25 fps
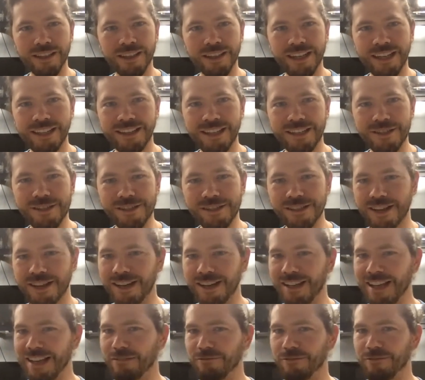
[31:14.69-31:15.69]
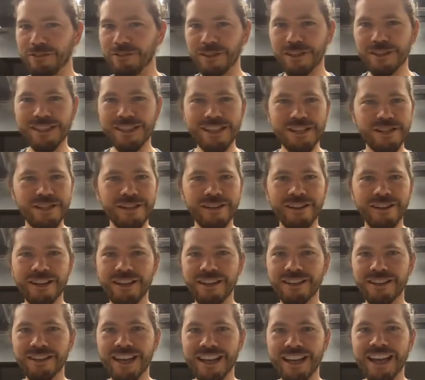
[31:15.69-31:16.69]
And then just kind of like reverse engineer it, and
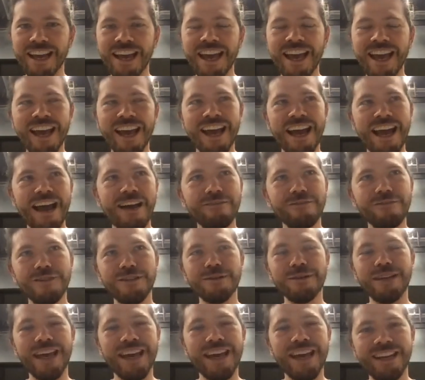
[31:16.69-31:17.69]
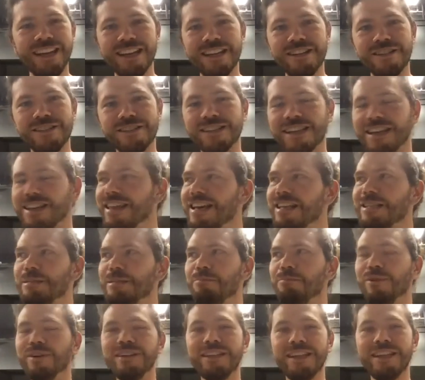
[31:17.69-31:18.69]
you're like, after you get it, it's just like that's
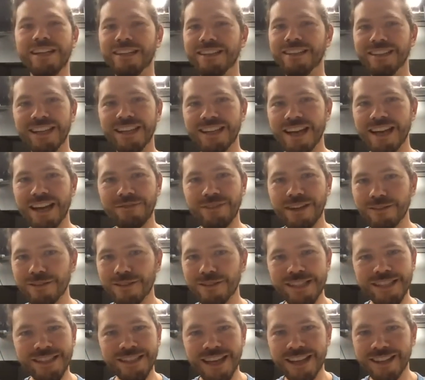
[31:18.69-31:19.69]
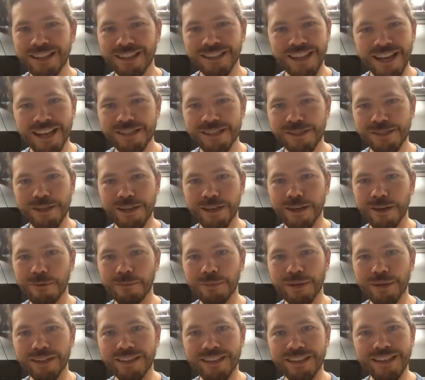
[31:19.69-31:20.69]
brilliant. That, I've never seen that in the glass studio,
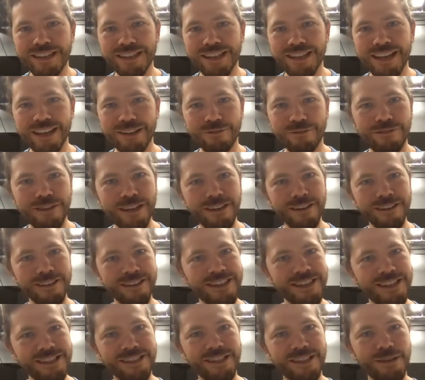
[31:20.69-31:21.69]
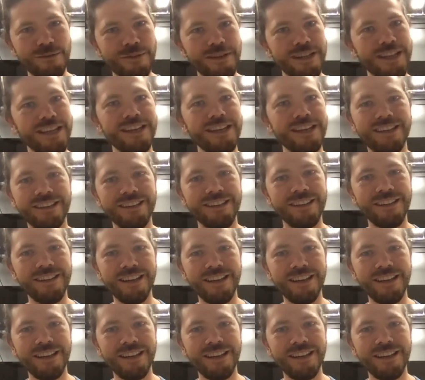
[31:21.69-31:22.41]
but he like figured this unique.